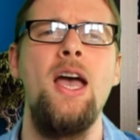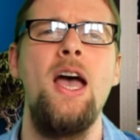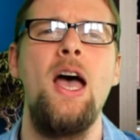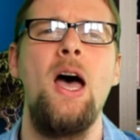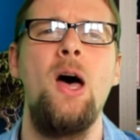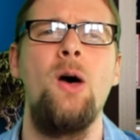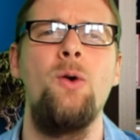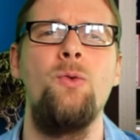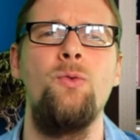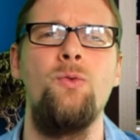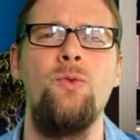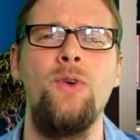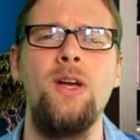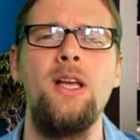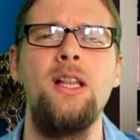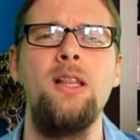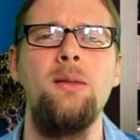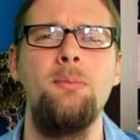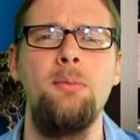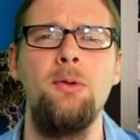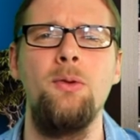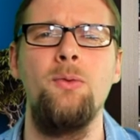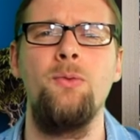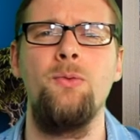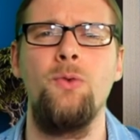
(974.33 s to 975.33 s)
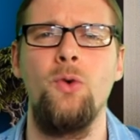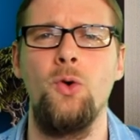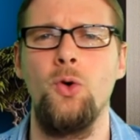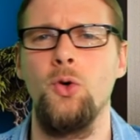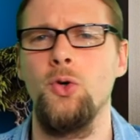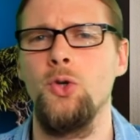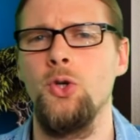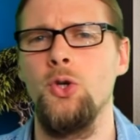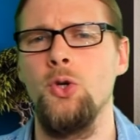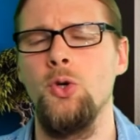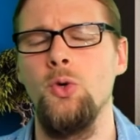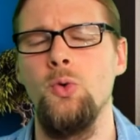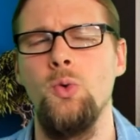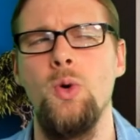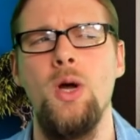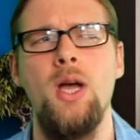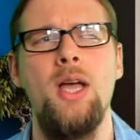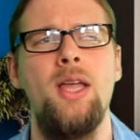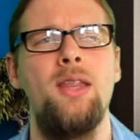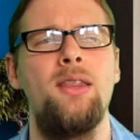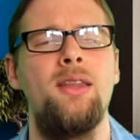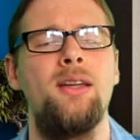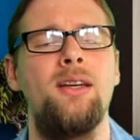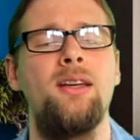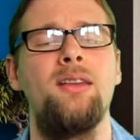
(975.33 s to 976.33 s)
available for you
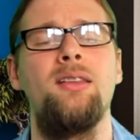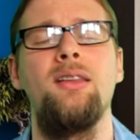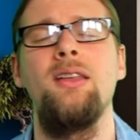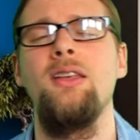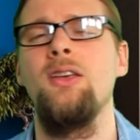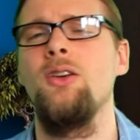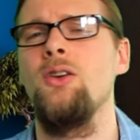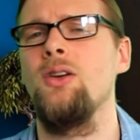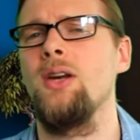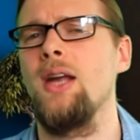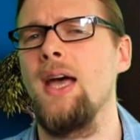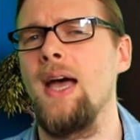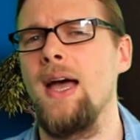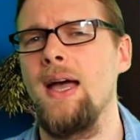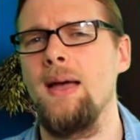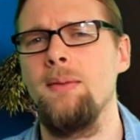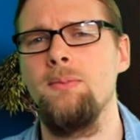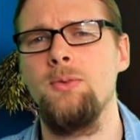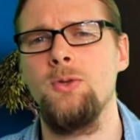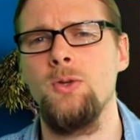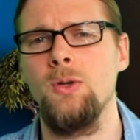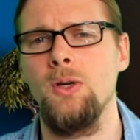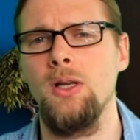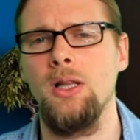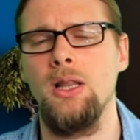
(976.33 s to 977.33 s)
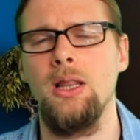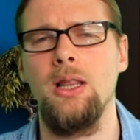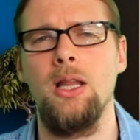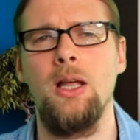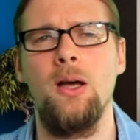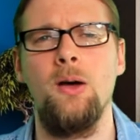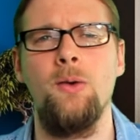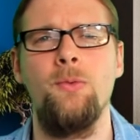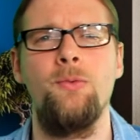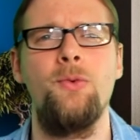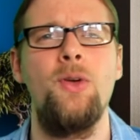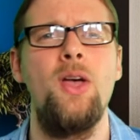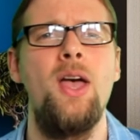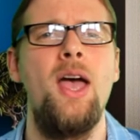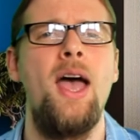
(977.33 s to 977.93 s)
that I think you're going to absolutely love.